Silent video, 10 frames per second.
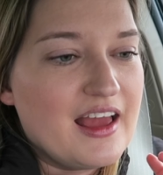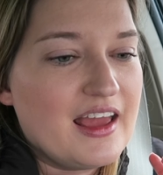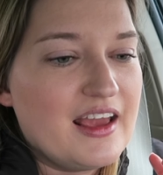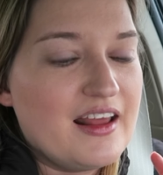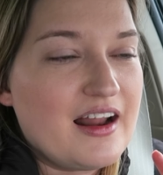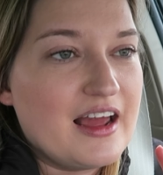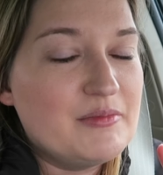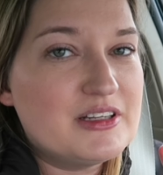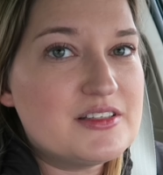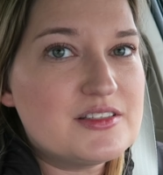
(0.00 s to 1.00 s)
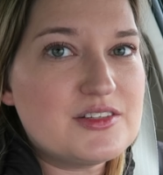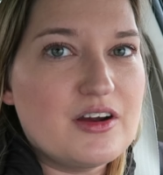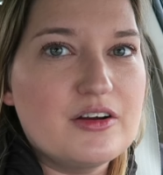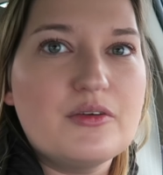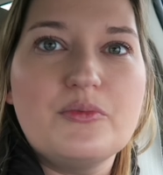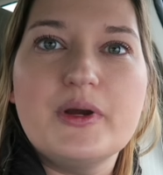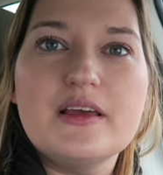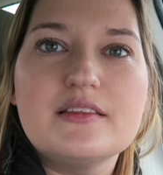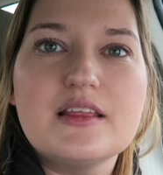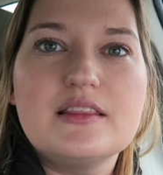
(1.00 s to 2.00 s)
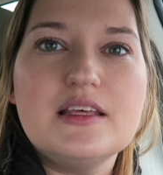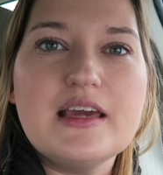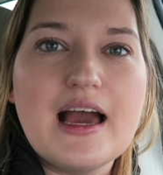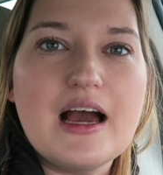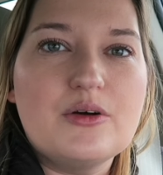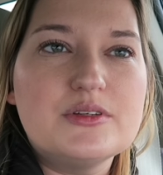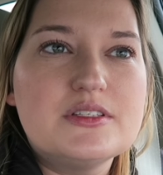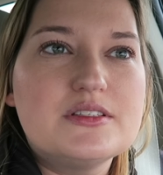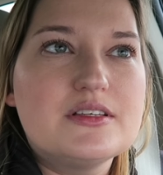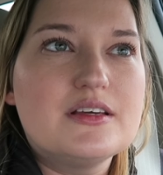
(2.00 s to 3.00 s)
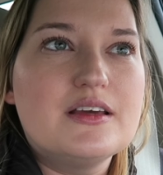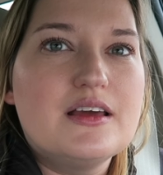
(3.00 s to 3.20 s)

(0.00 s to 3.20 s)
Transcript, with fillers: and I'm gonna start with the house